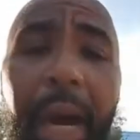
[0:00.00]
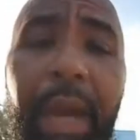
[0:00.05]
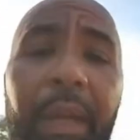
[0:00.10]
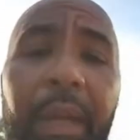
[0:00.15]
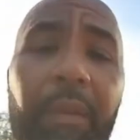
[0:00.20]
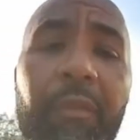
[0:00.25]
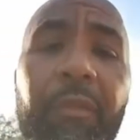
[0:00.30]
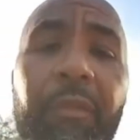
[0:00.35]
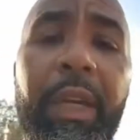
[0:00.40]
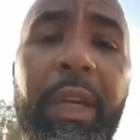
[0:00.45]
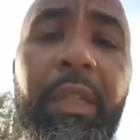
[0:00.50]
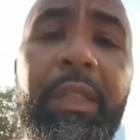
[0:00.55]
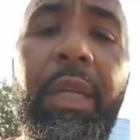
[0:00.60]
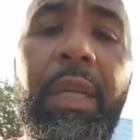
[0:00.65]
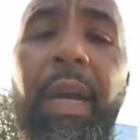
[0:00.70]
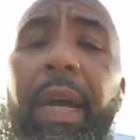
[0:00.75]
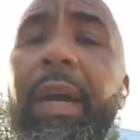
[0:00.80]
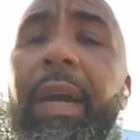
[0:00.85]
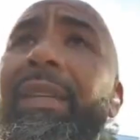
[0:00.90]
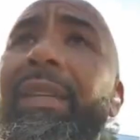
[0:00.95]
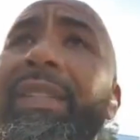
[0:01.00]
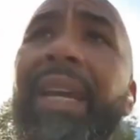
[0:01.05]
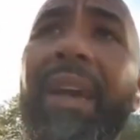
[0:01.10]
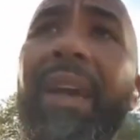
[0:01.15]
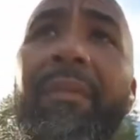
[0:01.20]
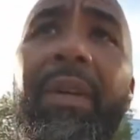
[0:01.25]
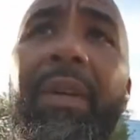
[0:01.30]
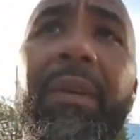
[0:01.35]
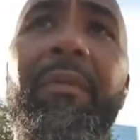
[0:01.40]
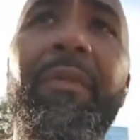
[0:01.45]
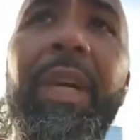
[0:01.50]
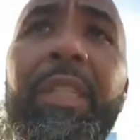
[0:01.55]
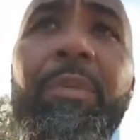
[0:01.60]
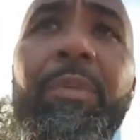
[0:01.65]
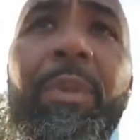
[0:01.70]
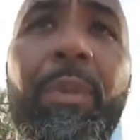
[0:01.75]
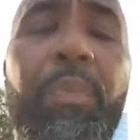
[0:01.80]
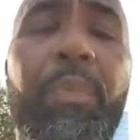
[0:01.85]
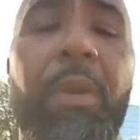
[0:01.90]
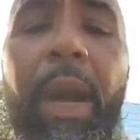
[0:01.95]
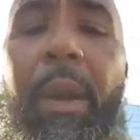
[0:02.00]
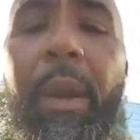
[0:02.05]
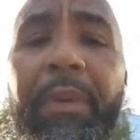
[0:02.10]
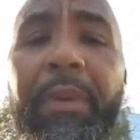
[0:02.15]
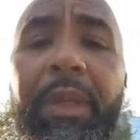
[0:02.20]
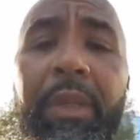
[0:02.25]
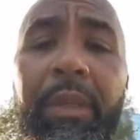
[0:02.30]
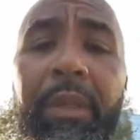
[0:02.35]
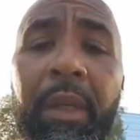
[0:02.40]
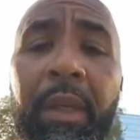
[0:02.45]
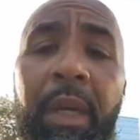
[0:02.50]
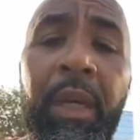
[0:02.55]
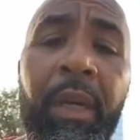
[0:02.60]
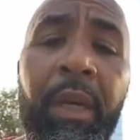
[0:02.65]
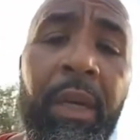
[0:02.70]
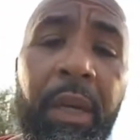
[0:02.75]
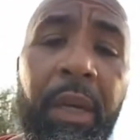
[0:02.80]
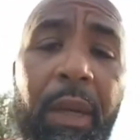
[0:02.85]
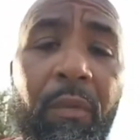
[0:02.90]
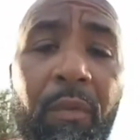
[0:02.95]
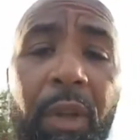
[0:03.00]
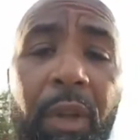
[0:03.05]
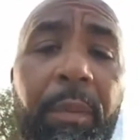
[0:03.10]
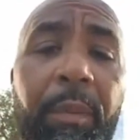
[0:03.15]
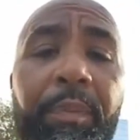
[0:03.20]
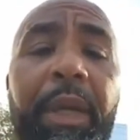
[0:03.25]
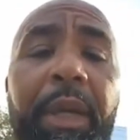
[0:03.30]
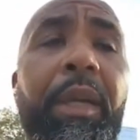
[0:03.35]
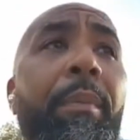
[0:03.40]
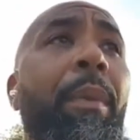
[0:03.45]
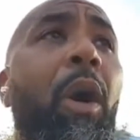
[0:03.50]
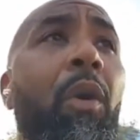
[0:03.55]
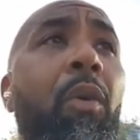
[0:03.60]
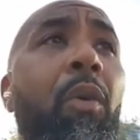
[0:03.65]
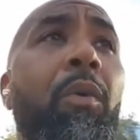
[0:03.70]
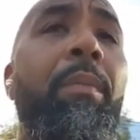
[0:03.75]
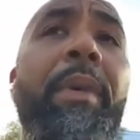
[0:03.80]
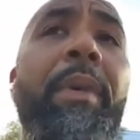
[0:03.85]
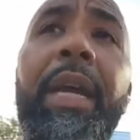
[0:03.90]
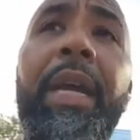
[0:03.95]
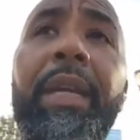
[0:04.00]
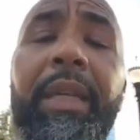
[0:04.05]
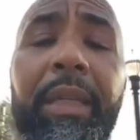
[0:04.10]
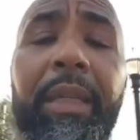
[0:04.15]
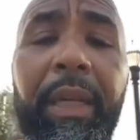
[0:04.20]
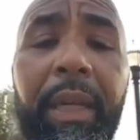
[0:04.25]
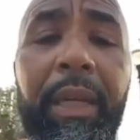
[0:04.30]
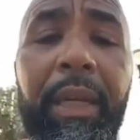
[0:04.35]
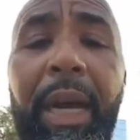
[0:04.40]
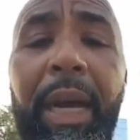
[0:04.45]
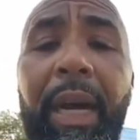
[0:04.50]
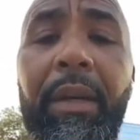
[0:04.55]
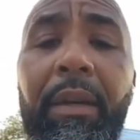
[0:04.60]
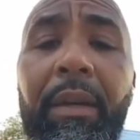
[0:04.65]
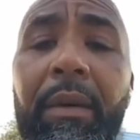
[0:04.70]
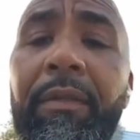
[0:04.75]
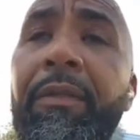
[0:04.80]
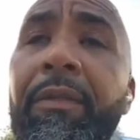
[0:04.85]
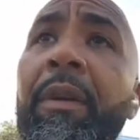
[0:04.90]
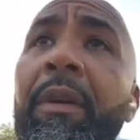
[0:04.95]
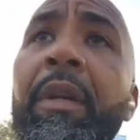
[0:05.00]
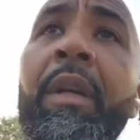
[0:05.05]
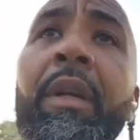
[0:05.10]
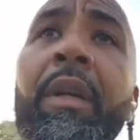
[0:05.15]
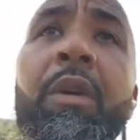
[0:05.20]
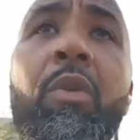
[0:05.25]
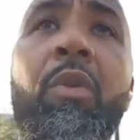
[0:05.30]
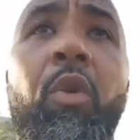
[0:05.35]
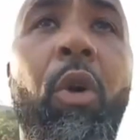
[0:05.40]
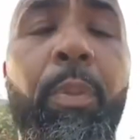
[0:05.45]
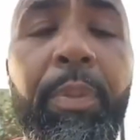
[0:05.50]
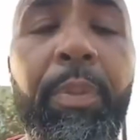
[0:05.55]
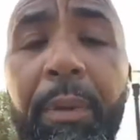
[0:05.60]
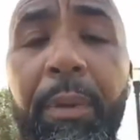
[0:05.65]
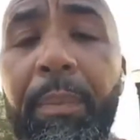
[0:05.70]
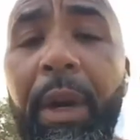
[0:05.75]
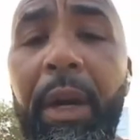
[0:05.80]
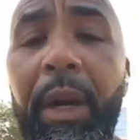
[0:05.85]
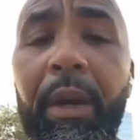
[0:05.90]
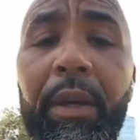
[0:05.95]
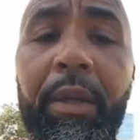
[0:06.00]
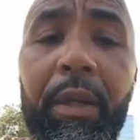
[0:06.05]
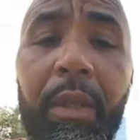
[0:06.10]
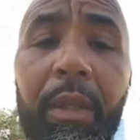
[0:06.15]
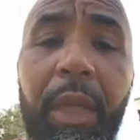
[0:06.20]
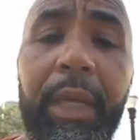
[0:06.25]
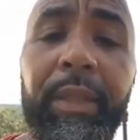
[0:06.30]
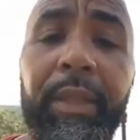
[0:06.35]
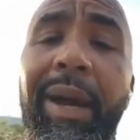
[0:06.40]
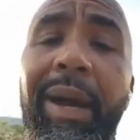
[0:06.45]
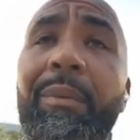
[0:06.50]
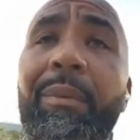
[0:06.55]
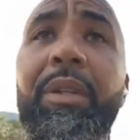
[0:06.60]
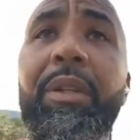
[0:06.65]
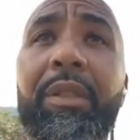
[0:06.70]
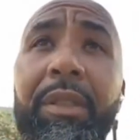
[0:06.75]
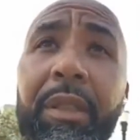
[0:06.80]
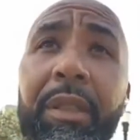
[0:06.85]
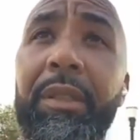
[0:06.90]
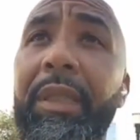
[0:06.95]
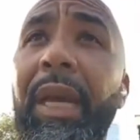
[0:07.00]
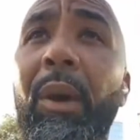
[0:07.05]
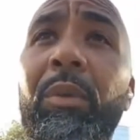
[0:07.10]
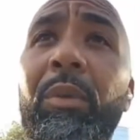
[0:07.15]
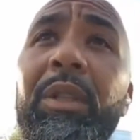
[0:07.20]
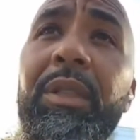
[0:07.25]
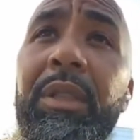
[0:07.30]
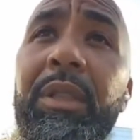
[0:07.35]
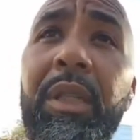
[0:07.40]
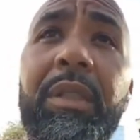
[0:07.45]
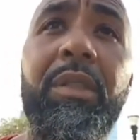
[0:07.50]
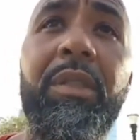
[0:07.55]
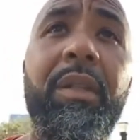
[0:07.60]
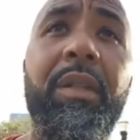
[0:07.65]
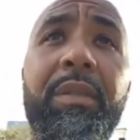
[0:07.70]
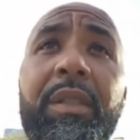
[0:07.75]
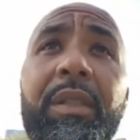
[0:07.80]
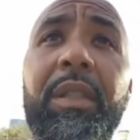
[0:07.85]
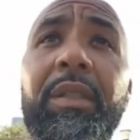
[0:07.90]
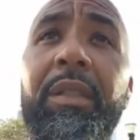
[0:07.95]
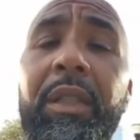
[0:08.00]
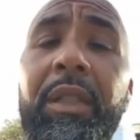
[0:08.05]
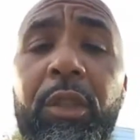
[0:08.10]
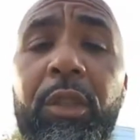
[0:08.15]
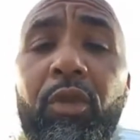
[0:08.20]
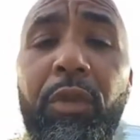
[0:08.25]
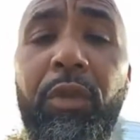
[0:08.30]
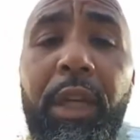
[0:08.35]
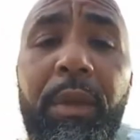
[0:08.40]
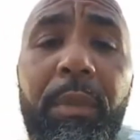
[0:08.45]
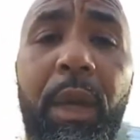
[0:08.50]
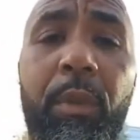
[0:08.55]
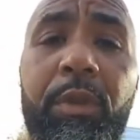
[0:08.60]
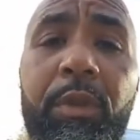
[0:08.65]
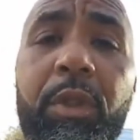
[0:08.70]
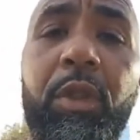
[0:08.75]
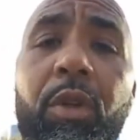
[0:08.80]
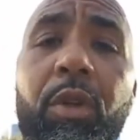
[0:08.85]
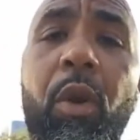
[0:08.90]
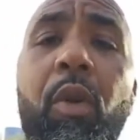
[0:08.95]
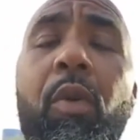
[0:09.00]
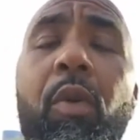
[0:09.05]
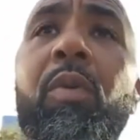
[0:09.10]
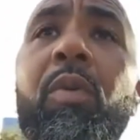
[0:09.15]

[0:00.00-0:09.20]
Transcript: a franchise, having investment properties, and really being my own man and getting out of corporate America. Like that was the dream, that was the goal.